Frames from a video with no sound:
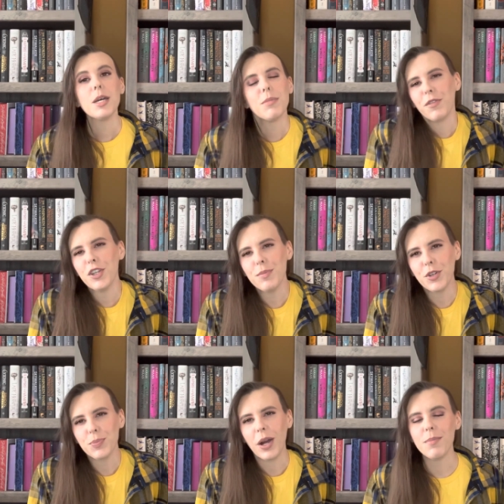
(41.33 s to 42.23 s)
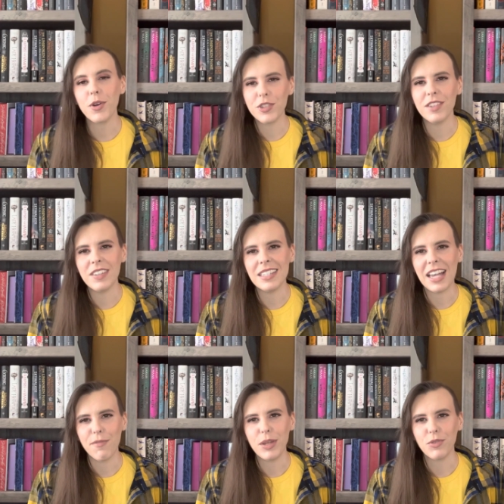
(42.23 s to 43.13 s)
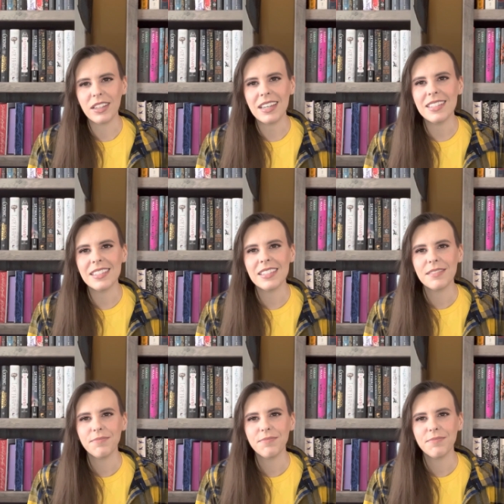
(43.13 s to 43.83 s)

But for the most part, most of these have been released.